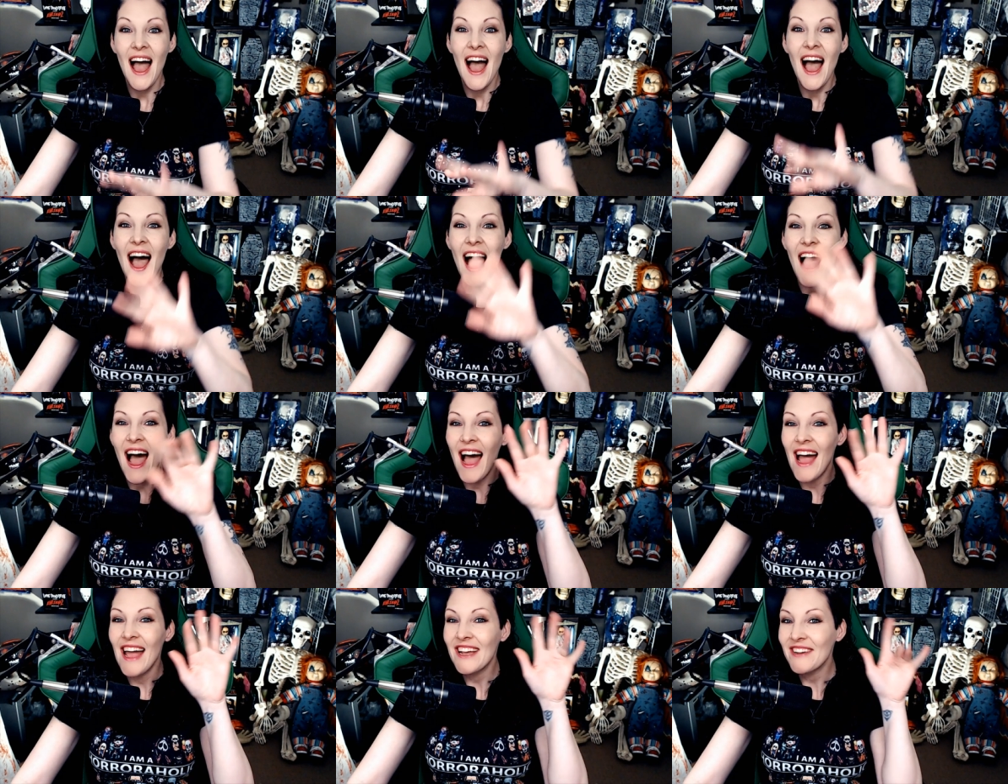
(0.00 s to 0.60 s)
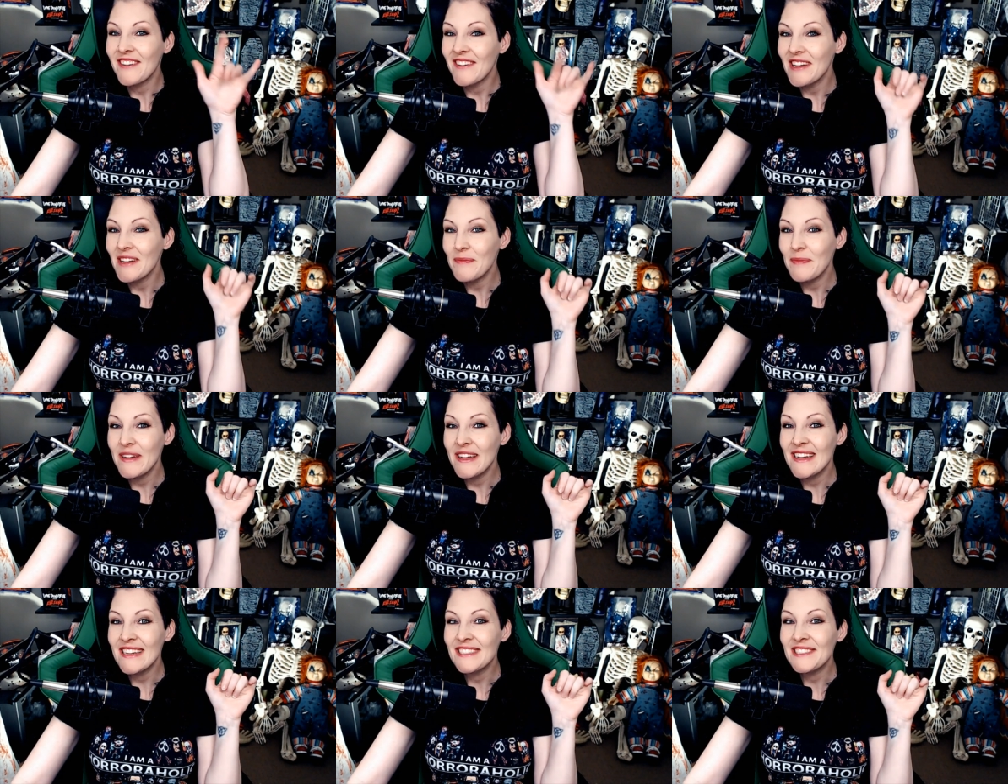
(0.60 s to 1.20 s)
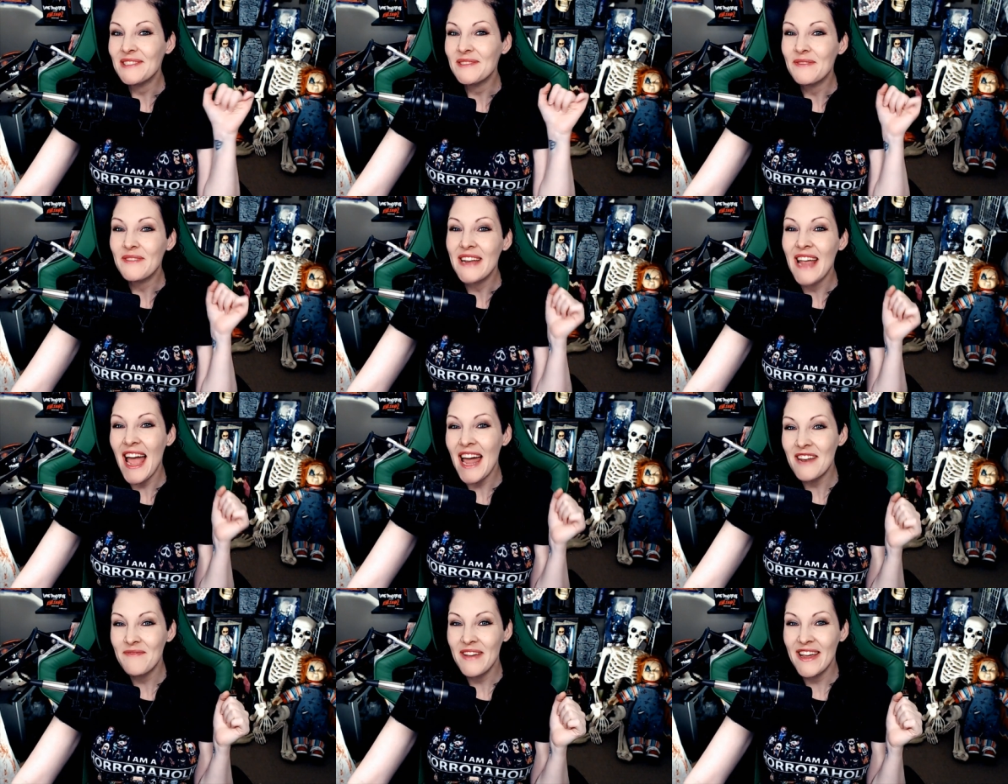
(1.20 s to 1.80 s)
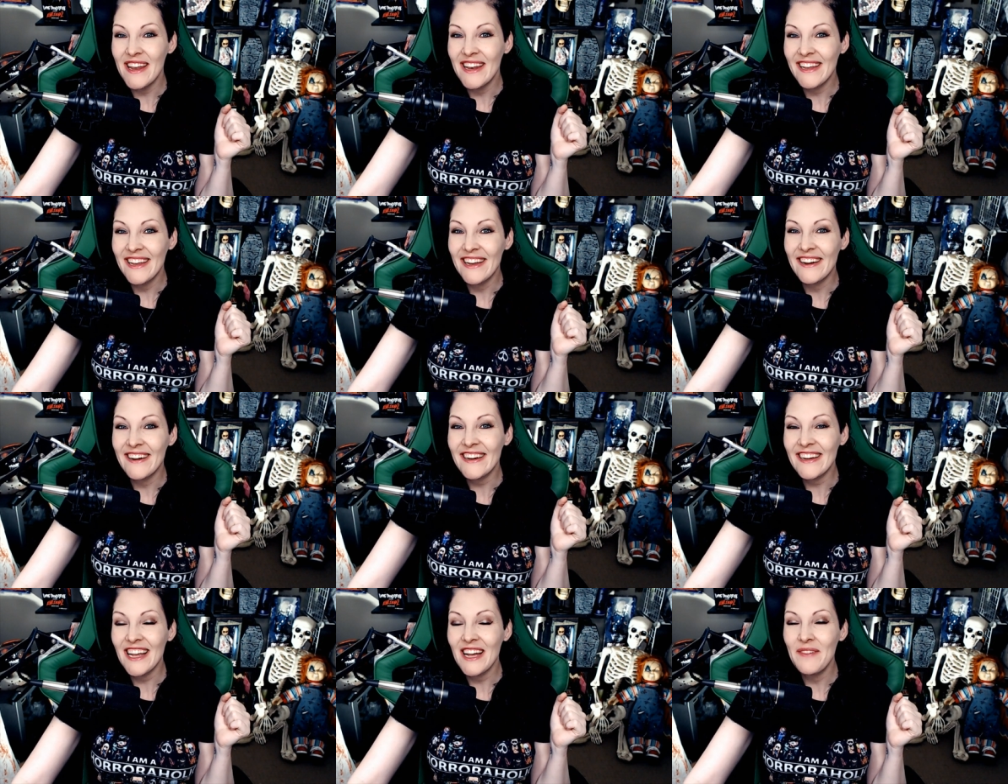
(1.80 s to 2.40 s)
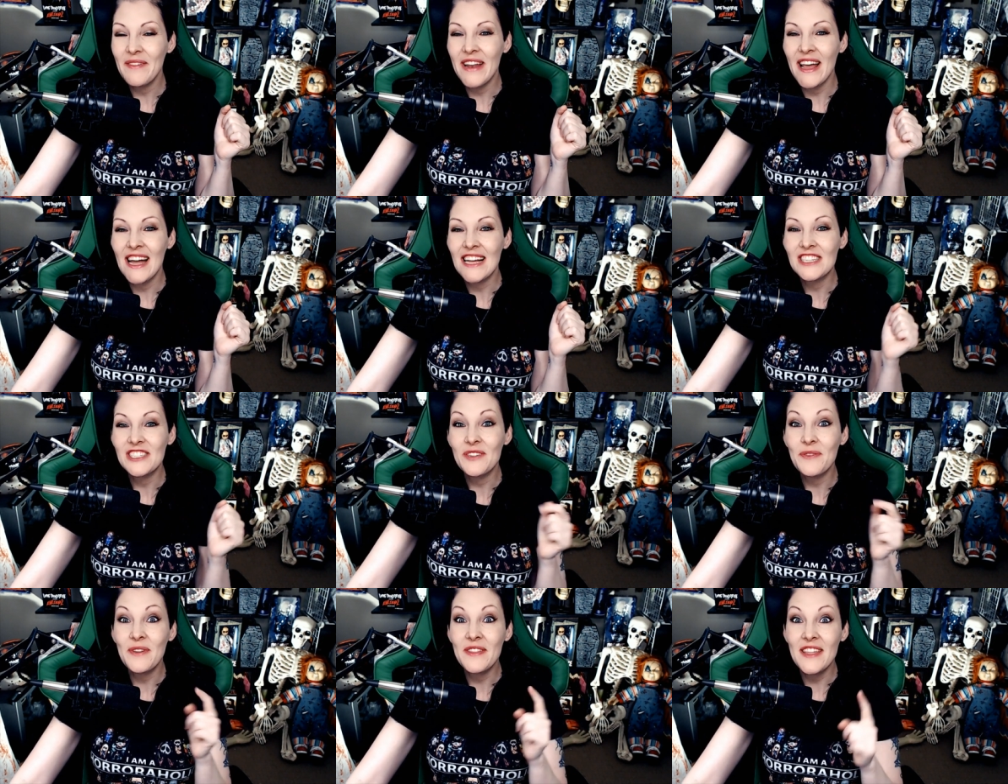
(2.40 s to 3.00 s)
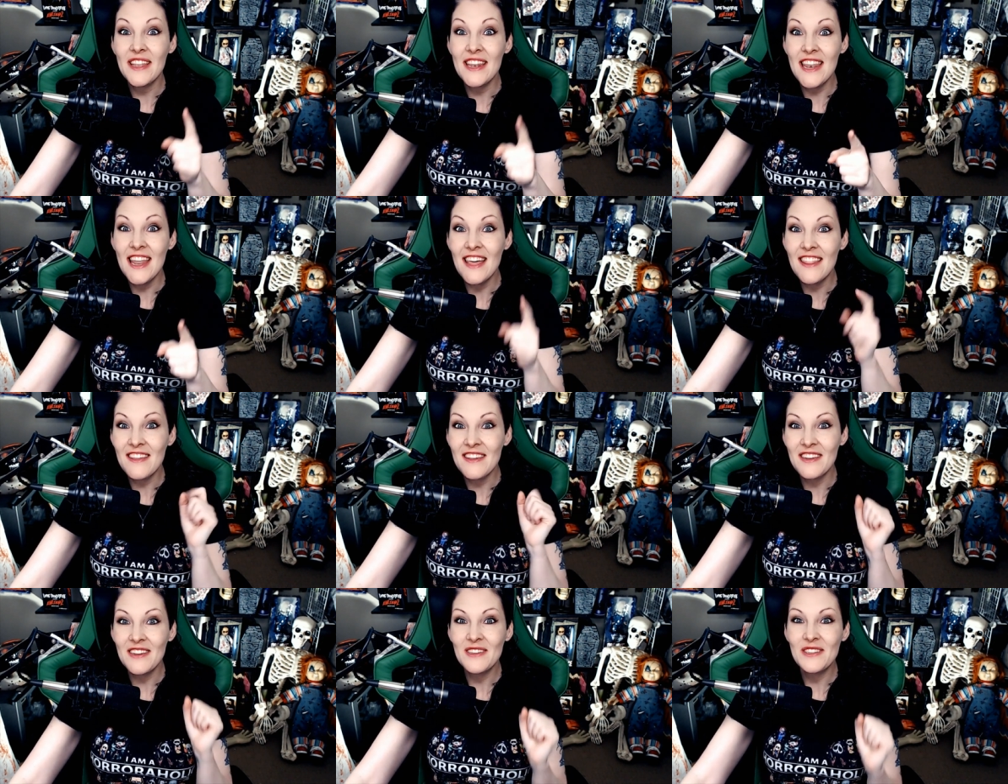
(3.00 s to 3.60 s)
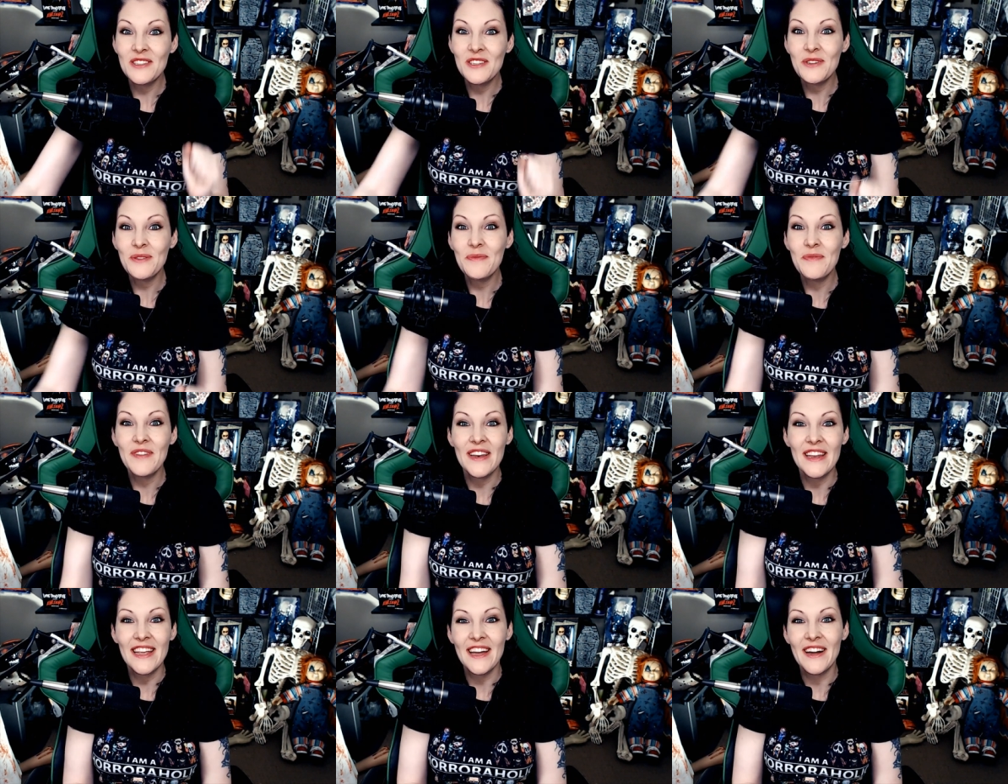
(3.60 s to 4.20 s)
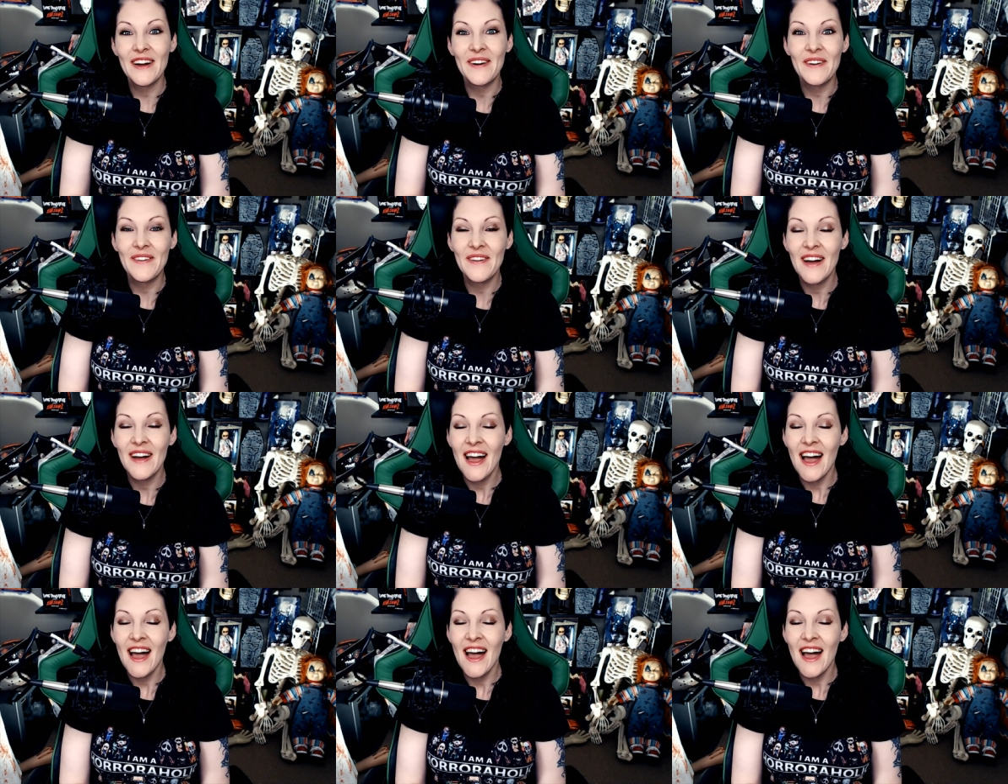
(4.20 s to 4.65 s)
Hi Creepies, ReAnimateHer here, coming at you with another YouTube video.